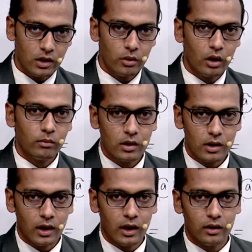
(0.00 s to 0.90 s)
two numbers
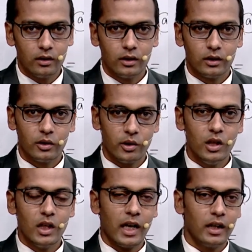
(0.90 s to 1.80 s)
are
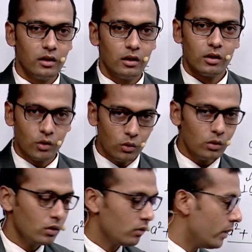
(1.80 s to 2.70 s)
3 and 2,
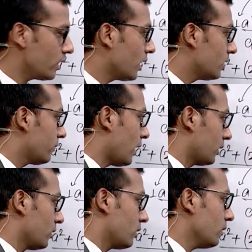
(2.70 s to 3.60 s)
which are the
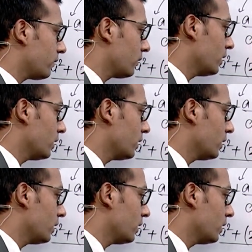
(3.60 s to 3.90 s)
factors of